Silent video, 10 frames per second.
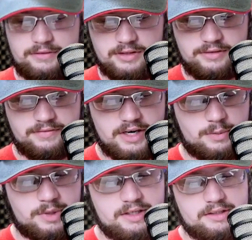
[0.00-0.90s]
your
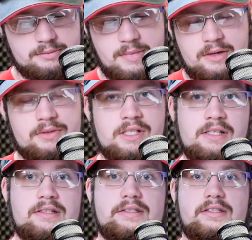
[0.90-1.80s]
environment is
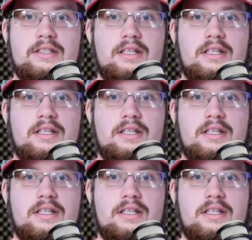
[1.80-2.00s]
mountains